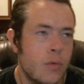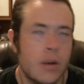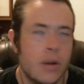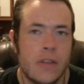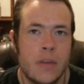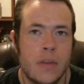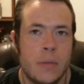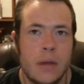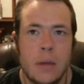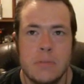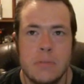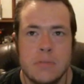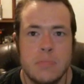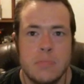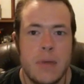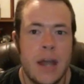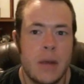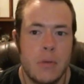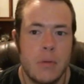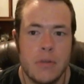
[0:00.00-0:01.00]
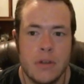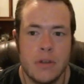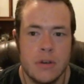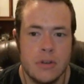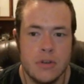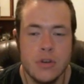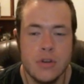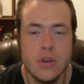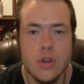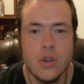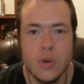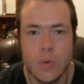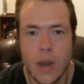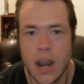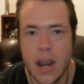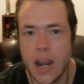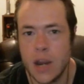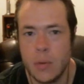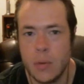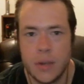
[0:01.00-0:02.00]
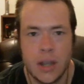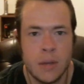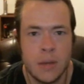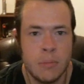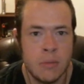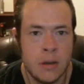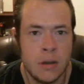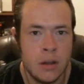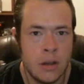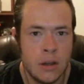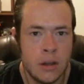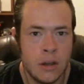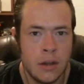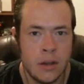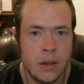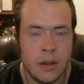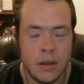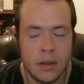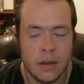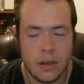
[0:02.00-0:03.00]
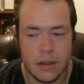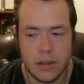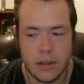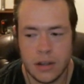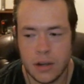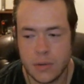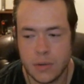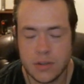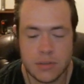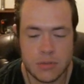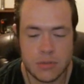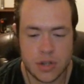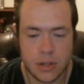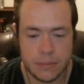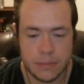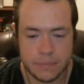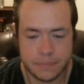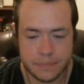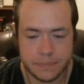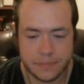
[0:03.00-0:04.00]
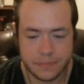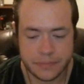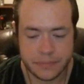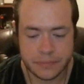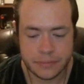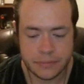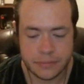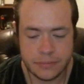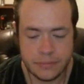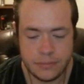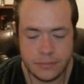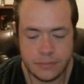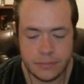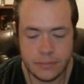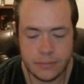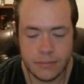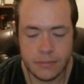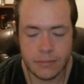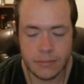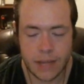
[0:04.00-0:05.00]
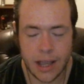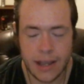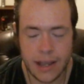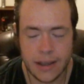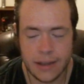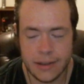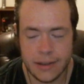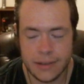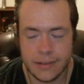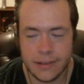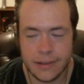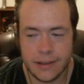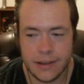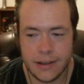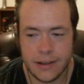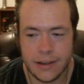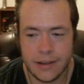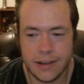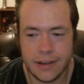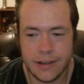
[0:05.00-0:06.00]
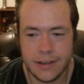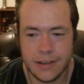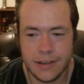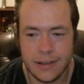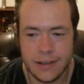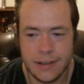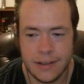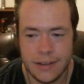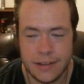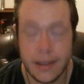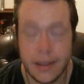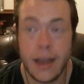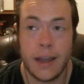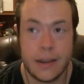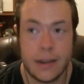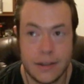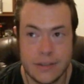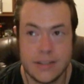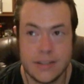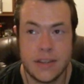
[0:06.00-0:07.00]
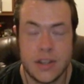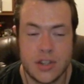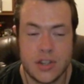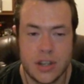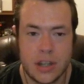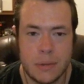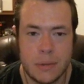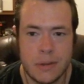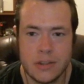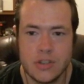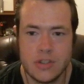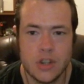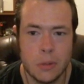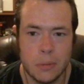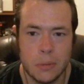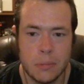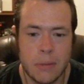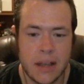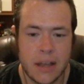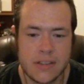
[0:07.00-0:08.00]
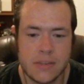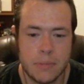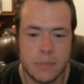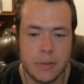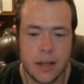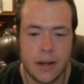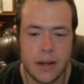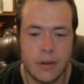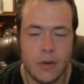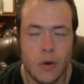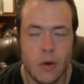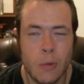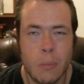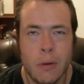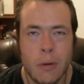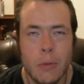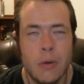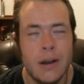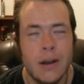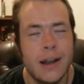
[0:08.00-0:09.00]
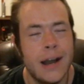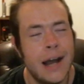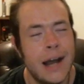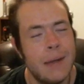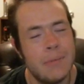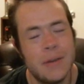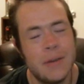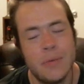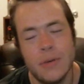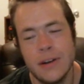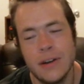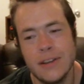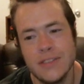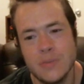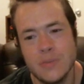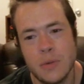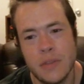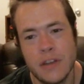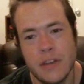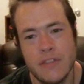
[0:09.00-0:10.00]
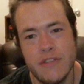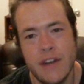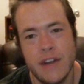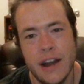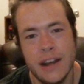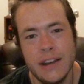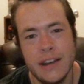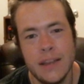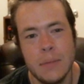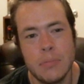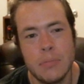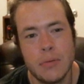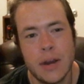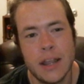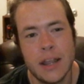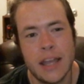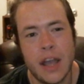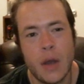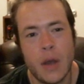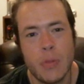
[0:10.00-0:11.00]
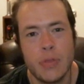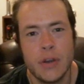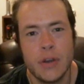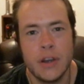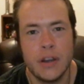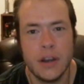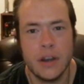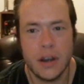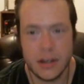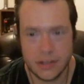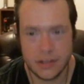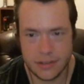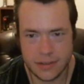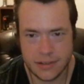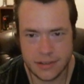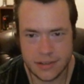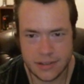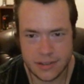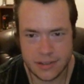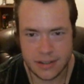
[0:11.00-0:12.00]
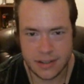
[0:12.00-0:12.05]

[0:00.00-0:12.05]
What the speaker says: of them comes back with a new alium, or some shit. And, yeah, I could have seen that shit come, that stupid, massive plot hole. But what got me was when they finally break out the guns.